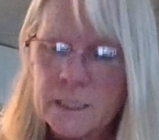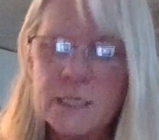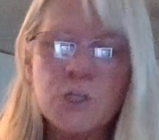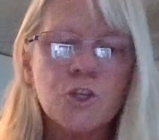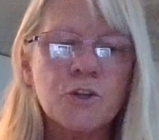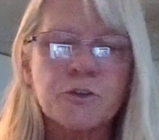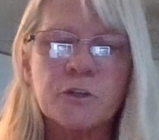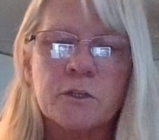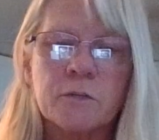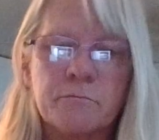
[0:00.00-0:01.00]

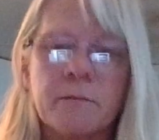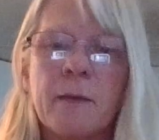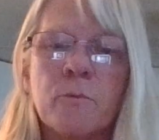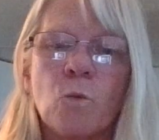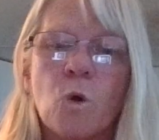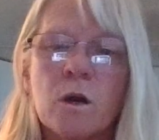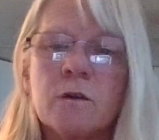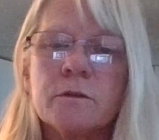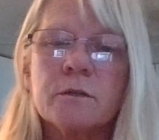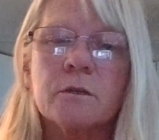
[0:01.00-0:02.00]
Teacher's
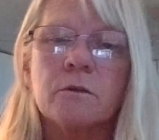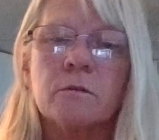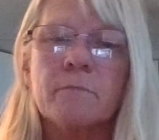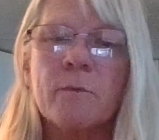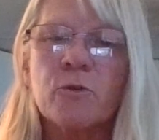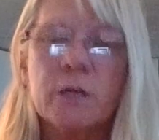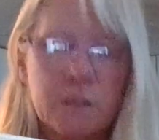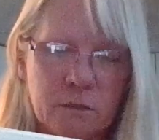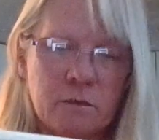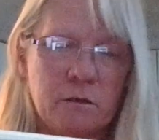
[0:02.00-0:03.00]
Memoirs or
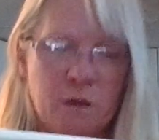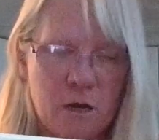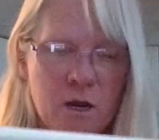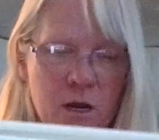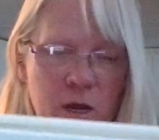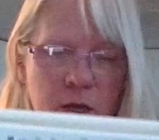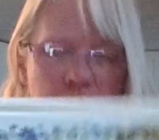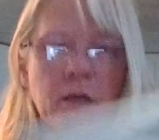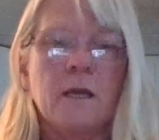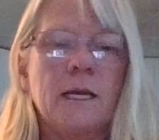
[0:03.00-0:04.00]
Memories.
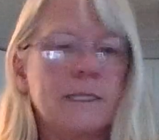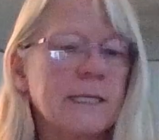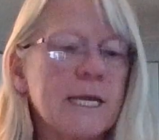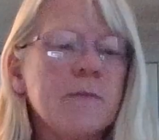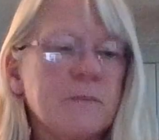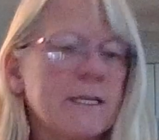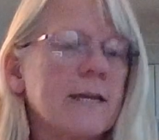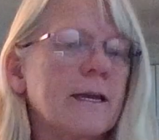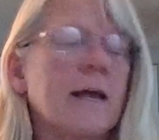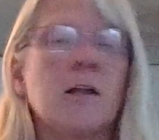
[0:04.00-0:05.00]
It's a
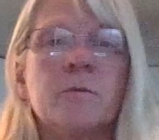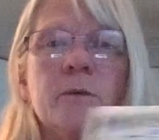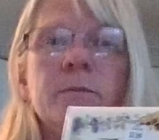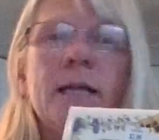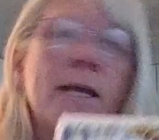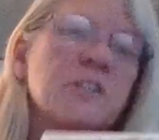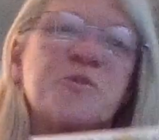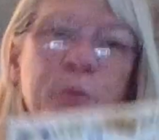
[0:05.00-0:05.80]
keepsake album. It has